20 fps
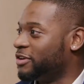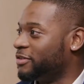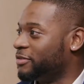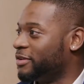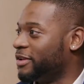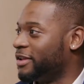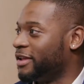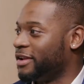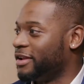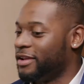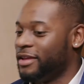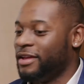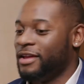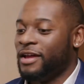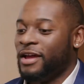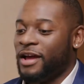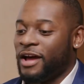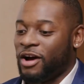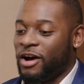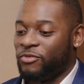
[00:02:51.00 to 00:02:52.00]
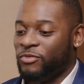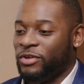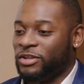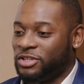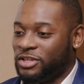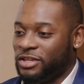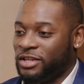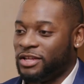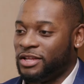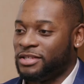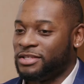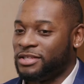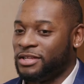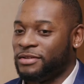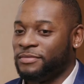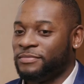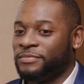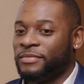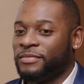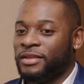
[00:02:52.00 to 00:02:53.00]
and, and how rich it is
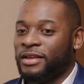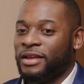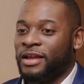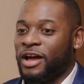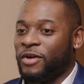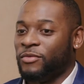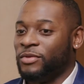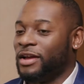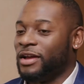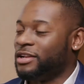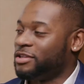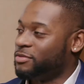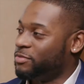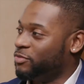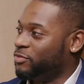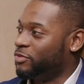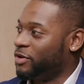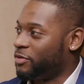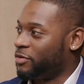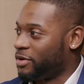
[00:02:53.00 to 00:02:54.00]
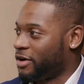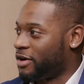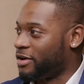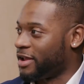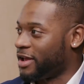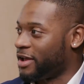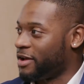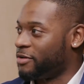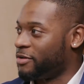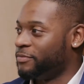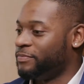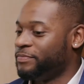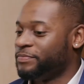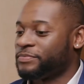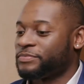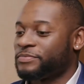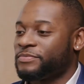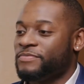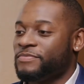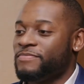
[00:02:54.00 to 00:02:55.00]
and how we got to where we are now,
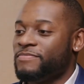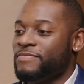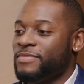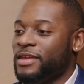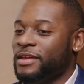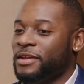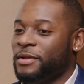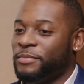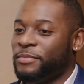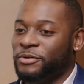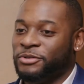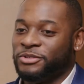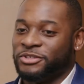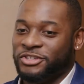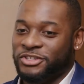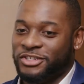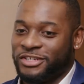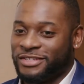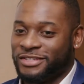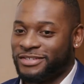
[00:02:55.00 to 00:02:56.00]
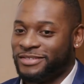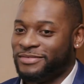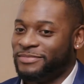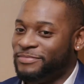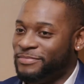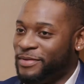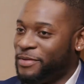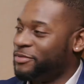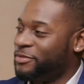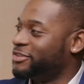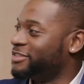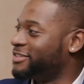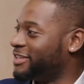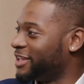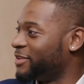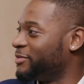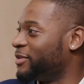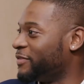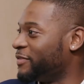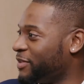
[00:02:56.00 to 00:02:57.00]
and opposed to just people just
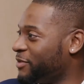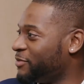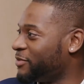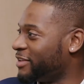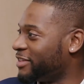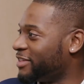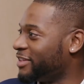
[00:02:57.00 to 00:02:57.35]
thinking whatever they want to